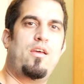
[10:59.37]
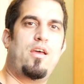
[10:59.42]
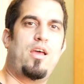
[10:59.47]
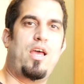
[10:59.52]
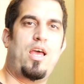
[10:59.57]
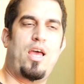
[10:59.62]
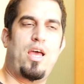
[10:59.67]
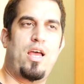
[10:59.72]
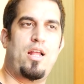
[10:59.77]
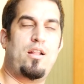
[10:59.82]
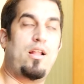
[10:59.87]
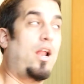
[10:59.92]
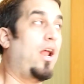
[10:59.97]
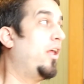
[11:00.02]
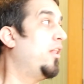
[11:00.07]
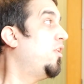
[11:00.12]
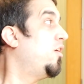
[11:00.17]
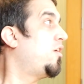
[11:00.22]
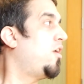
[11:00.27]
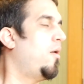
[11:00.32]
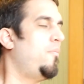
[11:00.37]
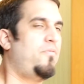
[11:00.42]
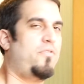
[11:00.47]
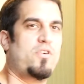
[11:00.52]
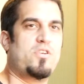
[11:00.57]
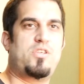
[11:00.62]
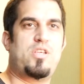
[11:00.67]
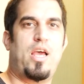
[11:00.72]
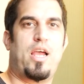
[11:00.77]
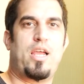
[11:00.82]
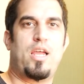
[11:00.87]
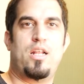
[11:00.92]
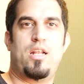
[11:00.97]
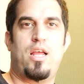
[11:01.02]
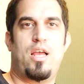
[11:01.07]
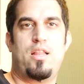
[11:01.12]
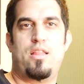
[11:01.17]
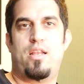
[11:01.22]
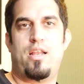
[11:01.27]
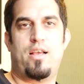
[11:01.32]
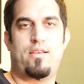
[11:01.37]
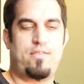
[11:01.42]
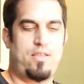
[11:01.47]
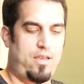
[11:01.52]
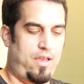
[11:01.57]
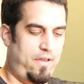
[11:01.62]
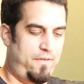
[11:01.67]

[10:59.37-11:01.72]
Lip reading: And I look up for a second, and the next thing I